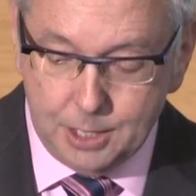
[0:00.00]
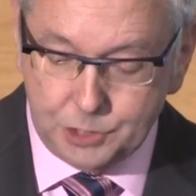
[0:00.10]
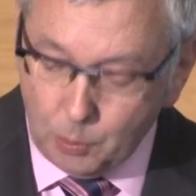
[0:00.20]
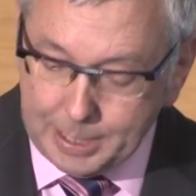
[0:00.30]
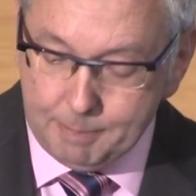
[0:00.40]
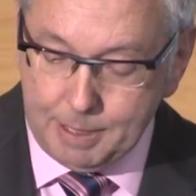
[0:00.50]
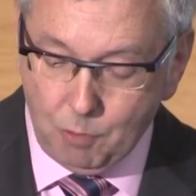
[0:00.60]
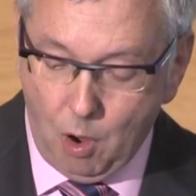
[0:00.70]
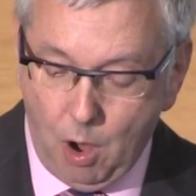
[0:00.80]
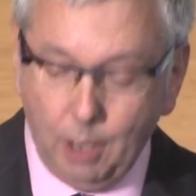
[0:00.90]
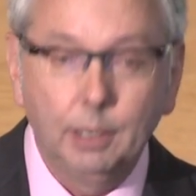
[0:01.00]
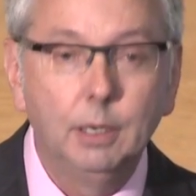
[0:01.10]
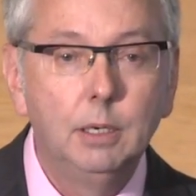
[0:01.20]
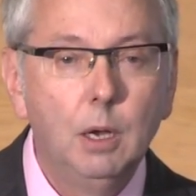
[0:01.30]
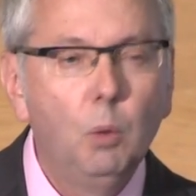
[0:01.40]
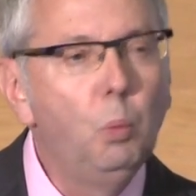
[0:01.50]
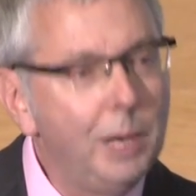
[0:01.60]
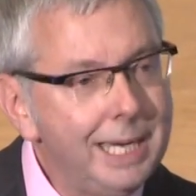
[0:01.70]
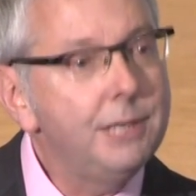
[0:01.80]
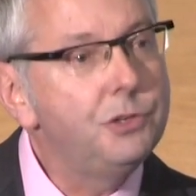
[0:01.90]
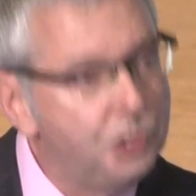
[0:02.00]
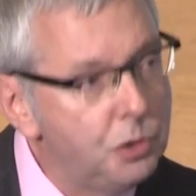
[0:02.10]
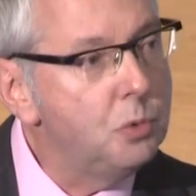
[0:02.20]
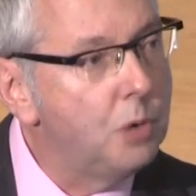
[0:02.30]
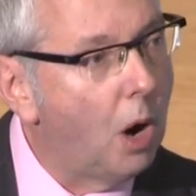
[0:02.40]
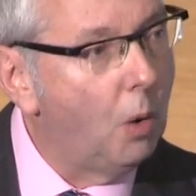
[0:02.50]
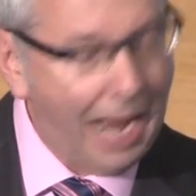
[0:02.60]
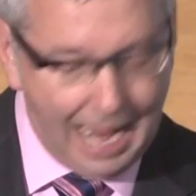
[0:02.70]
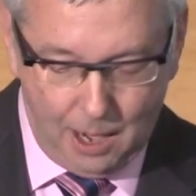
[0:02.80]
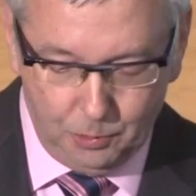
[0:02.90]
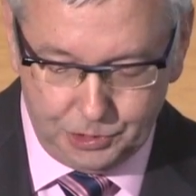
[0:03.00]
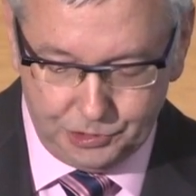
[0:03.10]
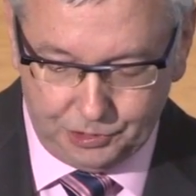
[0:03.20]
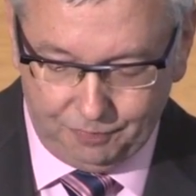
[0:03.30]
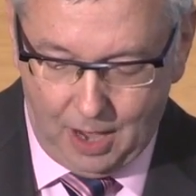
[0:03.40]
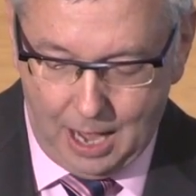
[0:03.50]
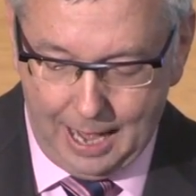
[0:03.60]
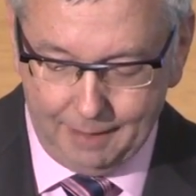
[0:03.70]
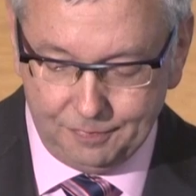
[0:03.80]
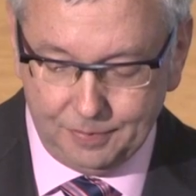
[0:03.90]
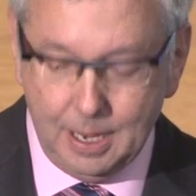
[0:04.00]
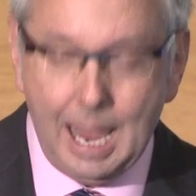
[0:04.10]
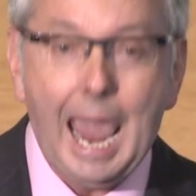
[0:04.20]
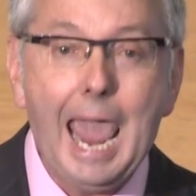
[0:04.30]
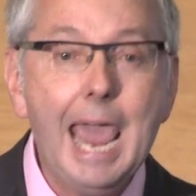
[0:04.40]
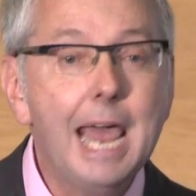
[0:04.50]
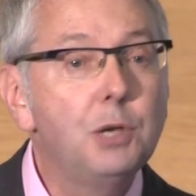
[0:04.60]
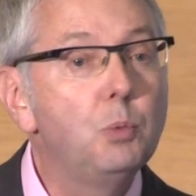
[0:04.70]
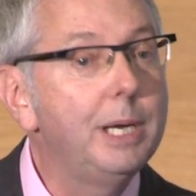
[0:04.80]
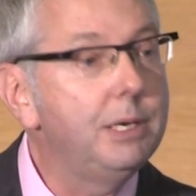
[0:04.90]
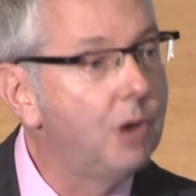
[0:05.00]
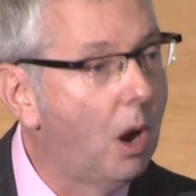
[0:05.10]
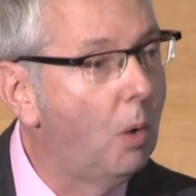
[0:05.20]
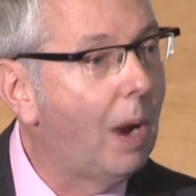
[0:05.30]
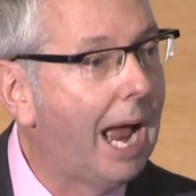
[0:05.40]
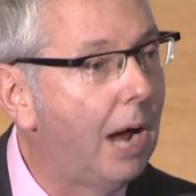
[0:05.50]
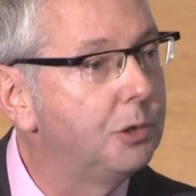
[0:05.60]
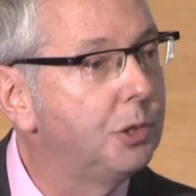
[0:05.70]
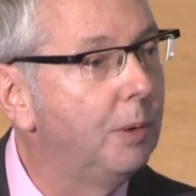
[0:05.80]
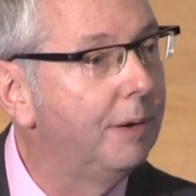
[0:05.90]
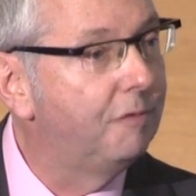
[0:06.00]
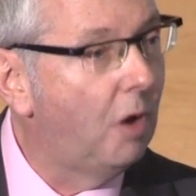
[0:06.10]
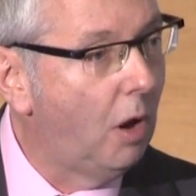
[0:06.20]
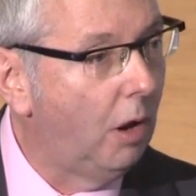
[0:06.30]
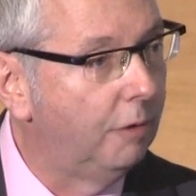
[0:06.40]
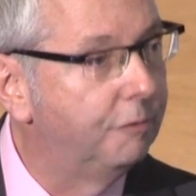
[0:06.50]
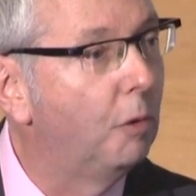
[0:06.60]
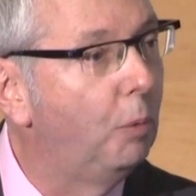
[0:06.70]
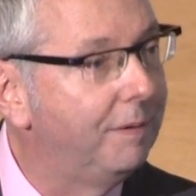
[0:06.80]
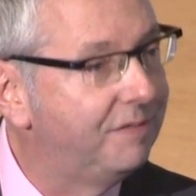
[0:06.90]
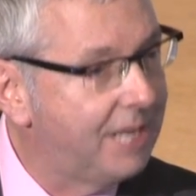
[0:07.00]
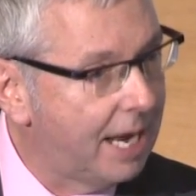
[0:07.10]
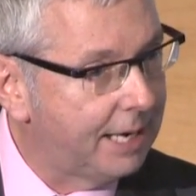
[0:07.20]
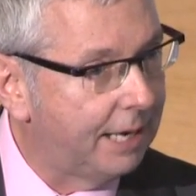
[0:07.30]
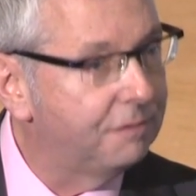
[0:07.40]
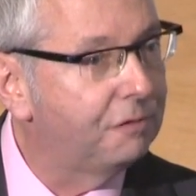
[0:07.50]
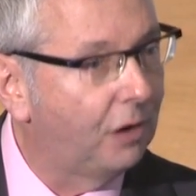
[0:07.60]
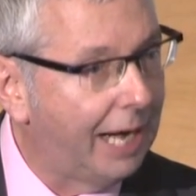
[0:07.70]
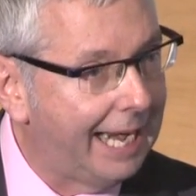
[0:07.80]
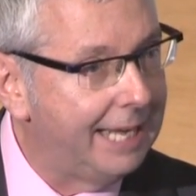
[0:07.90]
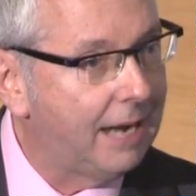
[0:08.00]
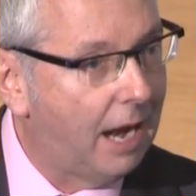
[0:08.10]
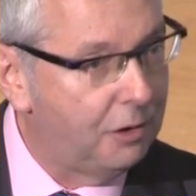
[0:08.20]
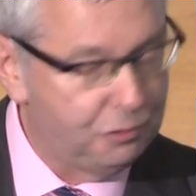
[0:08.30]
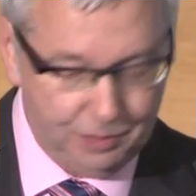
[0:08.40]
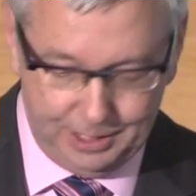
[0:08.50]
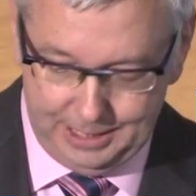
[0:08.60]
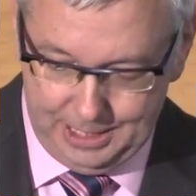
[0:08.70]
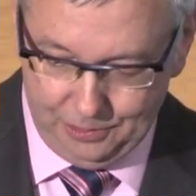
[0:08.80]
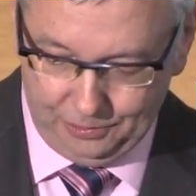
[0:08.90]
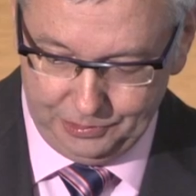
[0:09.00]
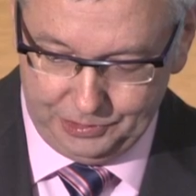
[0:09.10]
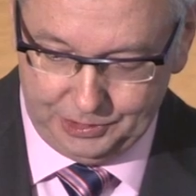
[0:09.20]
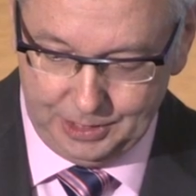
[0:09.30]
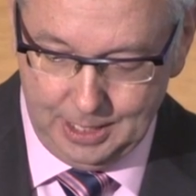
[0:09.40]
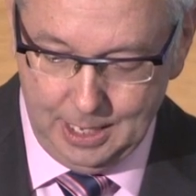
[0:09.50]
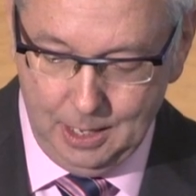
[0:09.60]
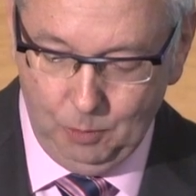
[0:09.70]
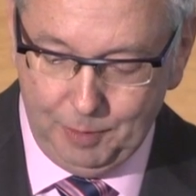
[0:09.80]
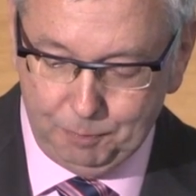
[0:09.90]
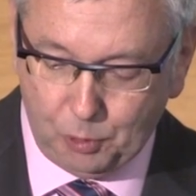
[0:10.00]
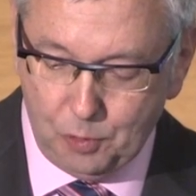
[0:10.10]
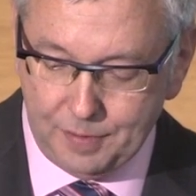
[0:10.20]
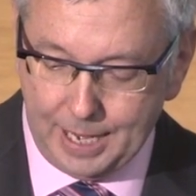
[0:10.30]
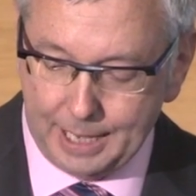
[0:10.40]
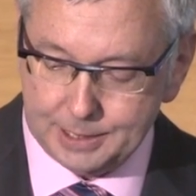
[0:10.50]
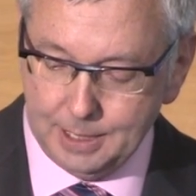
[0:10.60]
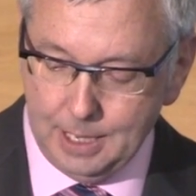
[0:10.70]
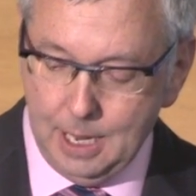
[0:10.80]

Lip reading: Don't get me wrong, we do know how to survive, and we know how to evolve. We've done it for 800 years. We've proven it.